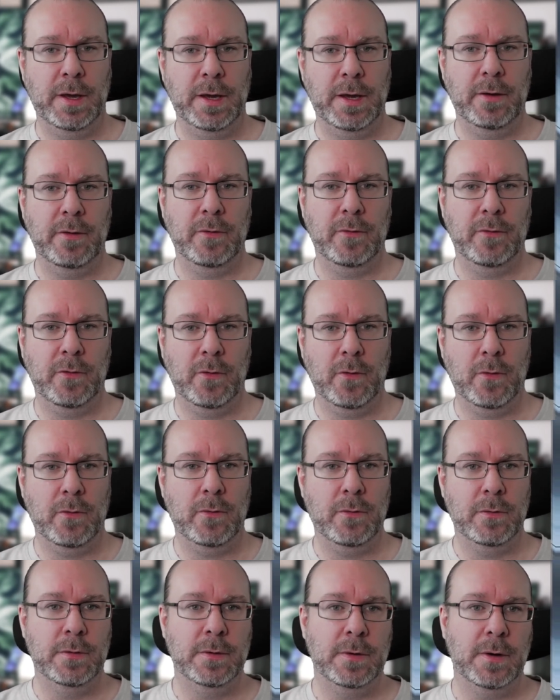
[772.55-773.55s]
So
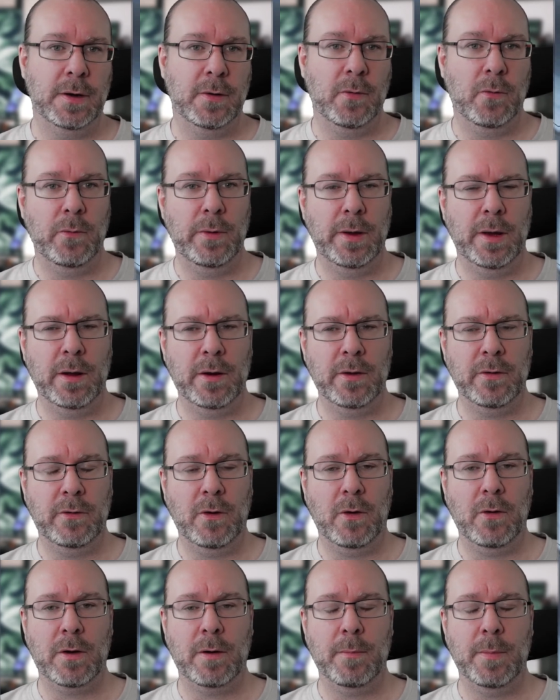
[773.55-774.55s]
we're going to
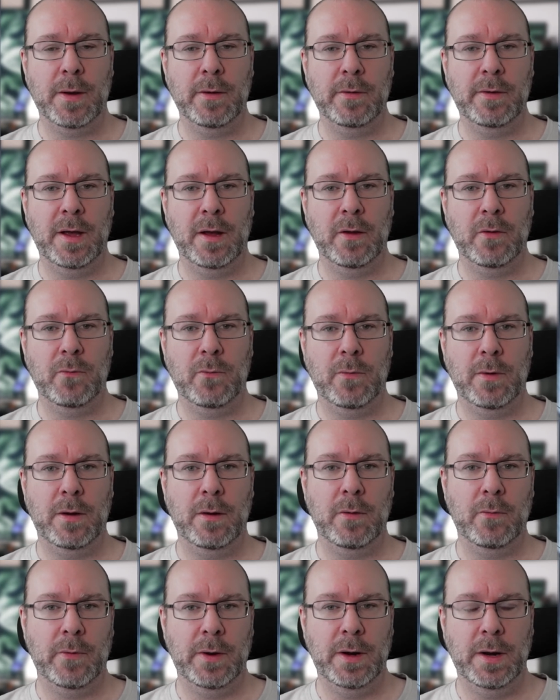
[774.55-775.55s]
talk about that one
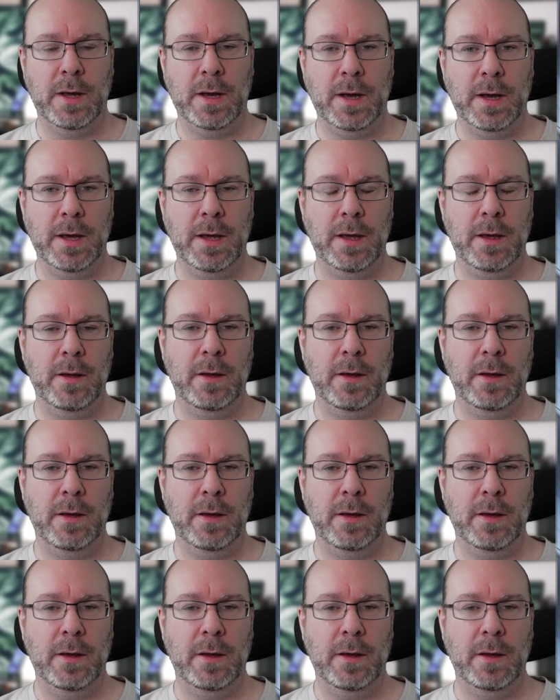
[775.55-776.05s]
when I